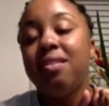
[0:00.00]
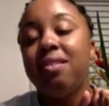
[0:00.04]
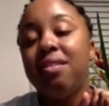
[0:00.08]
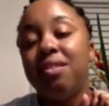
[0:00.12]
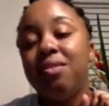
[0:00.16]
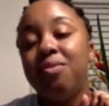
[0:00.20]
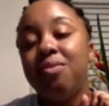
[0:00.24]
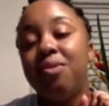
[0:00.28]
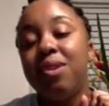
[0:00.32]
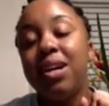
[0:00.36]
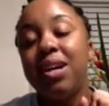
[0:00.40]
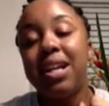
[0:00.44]

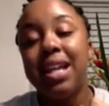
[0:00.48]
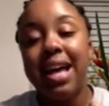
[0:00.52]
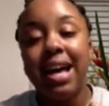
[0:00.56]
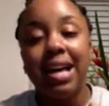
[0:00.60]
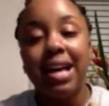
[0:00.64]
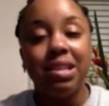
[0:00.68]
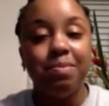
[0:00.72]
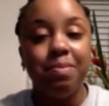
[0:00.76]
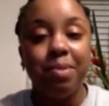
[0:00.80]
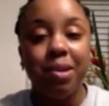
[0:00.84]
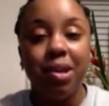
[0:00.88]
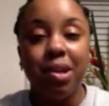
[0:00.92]
what
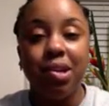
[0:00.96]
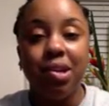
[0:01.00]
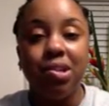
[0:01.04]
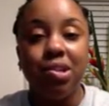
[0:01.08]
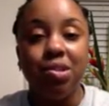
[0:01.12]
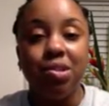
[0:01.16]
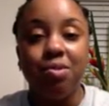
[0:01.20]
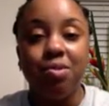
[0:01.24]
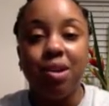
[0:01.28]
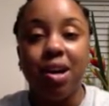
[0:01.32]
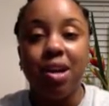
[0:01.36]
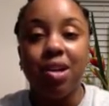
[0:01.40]
class period
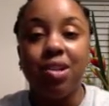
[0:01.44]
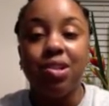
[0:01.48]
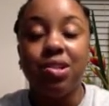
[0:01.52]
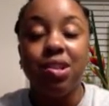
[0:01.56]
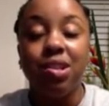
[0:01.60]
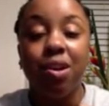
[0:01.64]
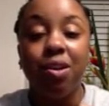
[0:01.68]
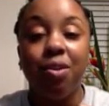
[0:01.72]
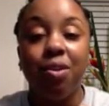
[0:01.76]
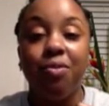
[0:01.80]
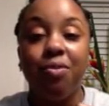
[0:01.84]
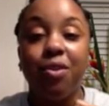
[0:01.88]
you are.
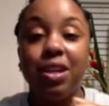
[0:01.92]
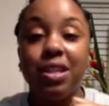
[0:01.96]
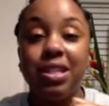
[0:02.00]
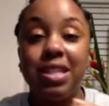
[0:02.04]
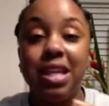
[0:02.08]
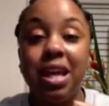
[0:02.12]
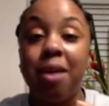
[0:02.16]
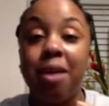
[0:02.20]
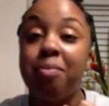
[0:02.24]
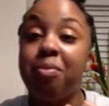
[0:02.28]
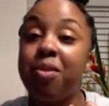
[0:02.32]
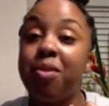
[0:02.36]
So for
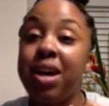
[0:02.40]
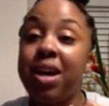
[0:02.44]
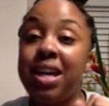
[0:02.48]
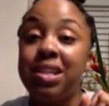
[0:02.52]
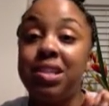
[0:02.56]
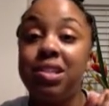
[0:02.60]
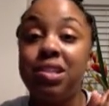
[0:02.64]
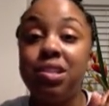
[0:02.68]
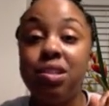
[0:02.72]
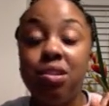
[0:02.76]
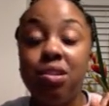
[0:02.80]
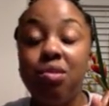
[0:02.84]
example,
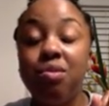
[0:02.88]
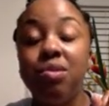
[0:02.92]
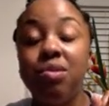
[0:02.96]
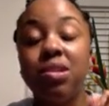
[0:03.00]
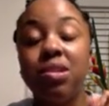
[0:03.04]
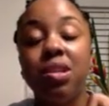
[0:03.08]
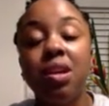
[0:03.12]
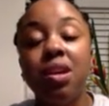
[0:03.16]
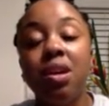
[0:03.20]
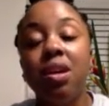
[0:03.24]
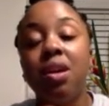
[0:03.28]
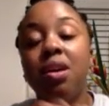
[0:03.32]
Jesus,
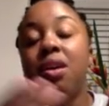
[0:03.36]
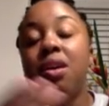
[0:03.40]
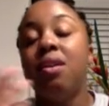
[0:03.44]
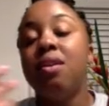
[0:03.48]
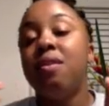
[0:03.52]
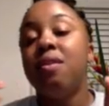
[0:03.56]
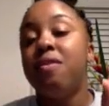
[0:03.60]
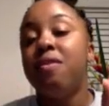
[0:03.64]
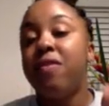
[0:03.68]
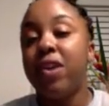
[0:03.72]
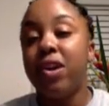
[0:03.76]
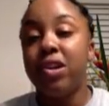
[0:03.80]

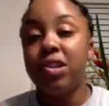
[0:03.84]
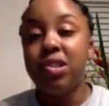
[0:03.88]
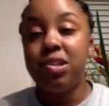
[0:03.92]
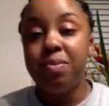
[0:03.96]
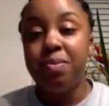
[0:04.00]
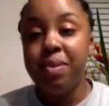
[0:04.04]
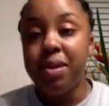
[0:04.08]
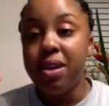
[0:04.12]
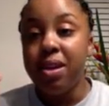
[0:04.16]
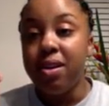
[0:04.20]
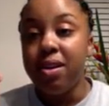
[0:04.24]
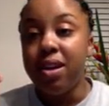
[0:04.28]
1st
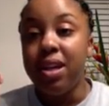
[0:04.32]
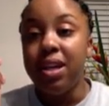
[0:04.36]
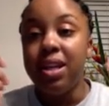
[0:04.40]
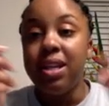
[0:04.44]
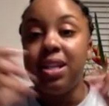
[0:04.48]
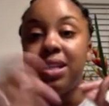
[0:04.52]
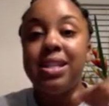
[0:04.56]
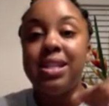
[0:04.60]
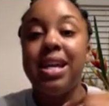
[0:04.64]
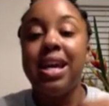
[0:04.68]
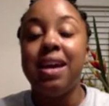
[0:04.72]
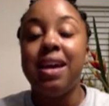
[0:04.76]

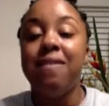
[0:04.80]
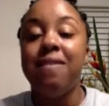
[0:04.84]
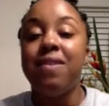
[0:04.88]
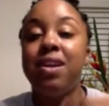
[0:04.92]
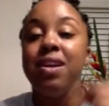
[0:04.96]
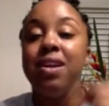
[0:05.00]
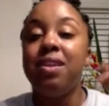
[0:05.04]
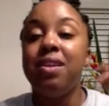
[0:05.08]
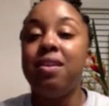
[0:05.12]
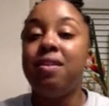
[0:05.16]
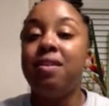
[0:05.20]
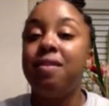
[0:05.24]
period,
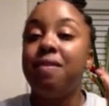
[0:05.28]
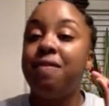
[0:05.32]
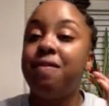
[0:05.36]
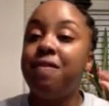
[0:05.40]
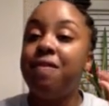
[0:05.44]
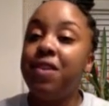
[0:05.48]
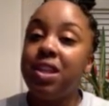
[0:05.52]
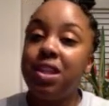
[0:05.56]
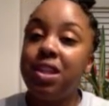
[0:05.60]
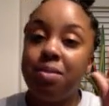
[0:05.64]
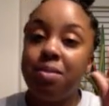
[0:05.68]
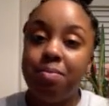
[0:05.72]
David,
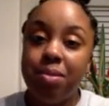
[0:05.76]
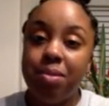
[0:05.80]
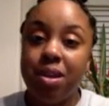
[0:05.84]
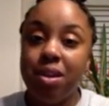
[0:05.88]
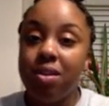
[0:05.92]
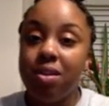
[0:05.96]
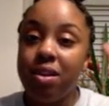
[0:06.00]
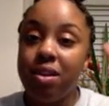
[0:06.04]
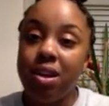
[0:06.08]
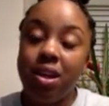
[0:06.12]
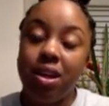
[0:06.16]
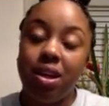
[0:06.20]
5th
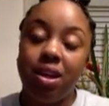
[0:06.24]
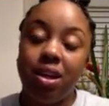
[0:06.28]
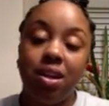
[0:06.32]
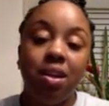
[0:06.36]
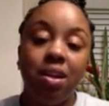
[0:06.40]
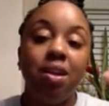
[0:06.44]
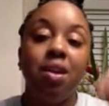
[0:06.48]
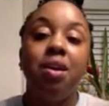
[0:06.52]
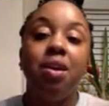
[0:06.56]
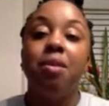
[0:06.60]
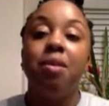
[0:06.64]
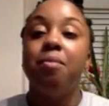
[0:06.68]
period,
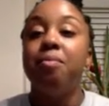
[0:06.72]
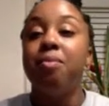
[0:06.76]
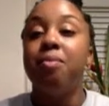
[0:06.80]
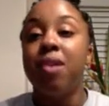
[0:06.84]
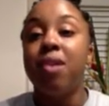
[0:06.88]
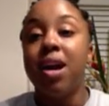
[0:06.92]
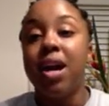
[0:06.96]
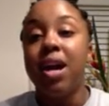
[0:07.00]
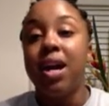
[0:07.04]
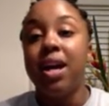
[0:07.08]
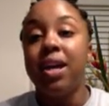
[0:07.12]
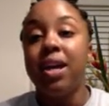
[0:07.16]

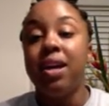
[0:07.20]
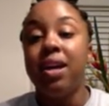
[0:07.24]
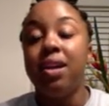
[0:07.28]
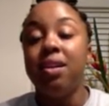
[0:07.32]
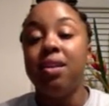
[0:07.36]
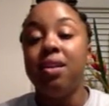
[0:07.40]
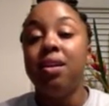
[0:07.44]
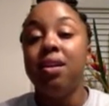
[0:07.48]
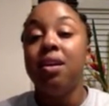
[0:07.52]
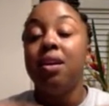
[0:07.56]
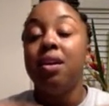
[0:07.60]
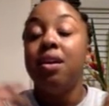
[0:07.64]
Brian.
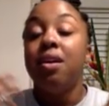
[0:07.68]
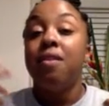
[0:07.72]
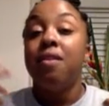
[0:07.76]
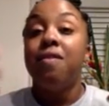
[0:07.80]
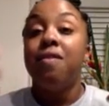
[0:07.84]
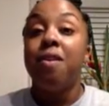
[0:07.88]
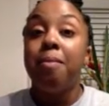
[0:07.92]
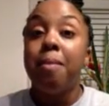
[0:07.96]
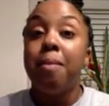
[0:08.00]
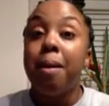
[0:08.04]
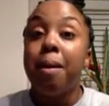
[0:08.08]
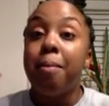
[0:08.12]

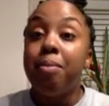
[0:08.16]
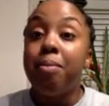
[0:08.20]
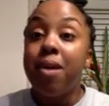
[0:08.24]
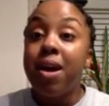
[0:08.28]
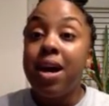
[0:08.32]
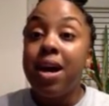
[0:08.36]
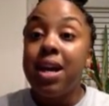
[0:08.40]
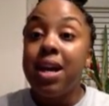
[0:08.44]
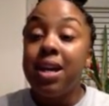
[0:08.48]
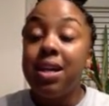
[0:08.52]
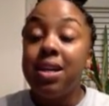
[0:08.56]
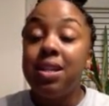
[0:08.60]
For my
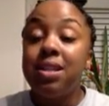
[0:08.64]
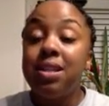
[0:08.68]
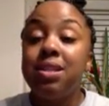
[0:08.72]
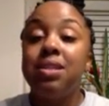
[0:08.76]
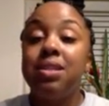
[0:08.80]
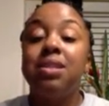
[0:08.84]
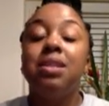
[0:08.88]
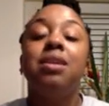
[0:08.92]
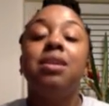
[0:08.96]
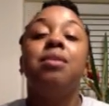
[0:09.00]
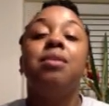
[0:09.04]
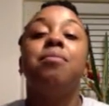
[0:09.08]
Brian's,
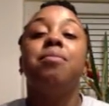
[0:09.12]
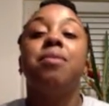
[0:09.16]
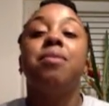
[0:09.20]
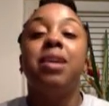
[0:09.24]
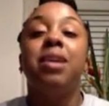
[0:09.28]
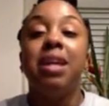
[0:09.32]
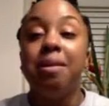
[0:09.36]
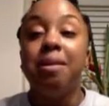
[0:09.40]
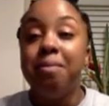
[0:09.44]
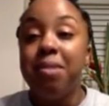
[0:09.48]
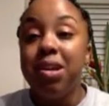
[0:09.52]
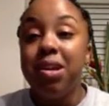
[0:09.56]

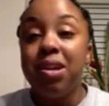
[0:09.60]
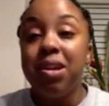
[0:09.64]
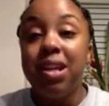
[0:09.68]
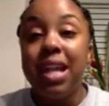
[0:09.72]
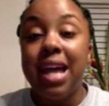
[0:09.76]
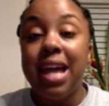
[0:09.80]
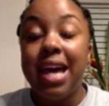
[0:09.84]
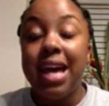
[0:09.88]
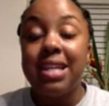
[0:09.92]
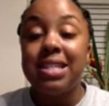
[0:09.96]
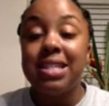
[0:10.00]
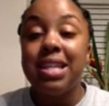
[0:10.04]
give me your
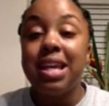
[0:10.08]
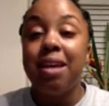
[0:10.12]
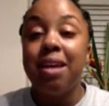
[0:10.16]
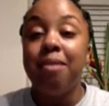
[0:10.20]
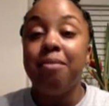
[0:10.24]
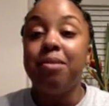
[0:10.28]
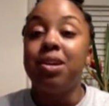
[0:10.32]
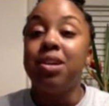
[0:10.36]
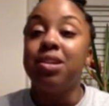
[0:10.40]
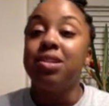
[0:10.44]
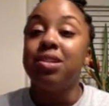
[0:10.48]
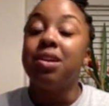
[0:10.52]
last name
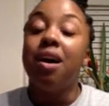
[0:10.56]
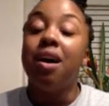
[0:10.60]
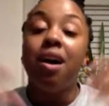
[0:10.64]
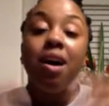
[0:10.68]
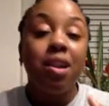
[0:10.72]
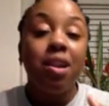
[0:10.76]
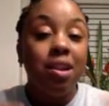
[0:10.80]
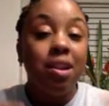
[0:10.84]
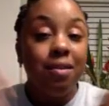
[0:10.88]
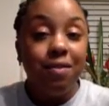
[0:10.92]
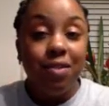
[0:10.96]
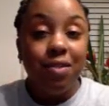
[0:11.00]
because
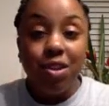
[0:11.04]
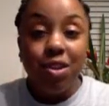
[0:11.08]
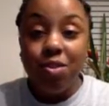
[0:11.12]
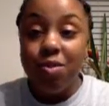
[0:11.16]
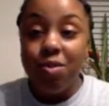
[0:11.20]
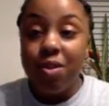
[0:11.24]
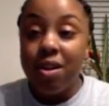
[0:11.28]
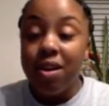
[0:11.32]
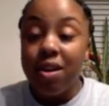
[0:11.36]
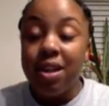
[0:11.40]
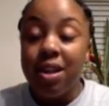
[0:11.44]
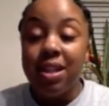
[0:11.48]
all of you
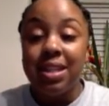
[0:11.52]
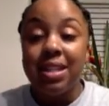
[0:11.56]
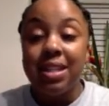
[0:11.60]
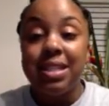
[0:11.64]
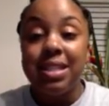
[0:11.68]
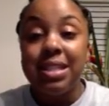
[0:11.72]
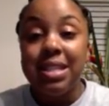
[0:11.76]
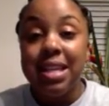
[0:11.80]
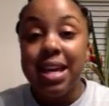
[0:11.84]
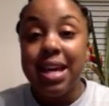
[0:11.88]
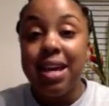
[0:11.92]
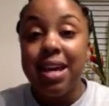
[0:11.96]
are in the
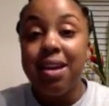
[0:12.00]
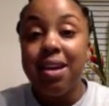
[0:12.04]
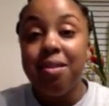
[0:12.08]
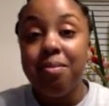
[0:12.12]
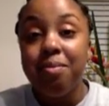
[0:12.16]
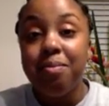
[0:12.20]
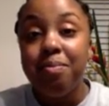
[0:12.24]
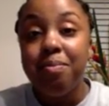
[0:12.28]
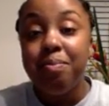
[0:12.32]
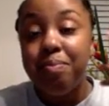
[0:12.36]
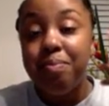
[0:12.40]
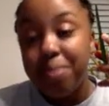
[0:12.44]

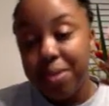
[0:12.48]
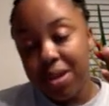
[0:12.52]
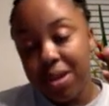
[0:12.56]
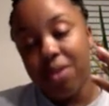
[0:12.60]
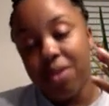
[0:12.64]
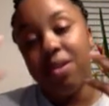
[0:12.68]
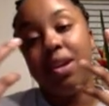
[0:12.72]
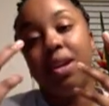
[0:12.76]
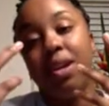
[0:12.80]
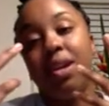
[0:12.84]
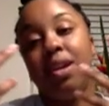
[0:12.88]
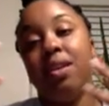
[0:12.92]
same
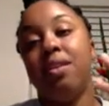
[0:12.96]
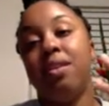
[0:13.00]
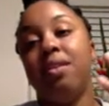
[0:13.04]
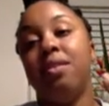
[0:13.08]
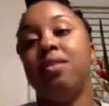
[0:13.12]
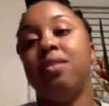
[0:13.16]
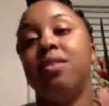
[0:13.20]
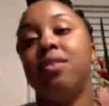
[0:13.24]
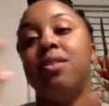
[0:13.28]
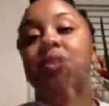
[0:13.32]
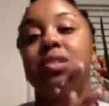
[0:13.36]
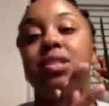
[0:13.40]
period.
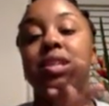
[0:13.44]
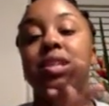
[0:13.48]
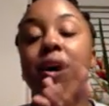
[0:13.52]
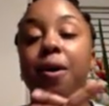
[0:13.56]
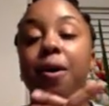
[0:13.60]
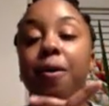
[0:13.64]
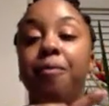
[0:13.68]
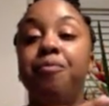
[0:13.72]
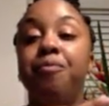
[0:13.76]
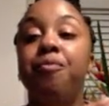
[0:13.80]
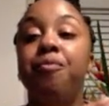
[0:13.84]
So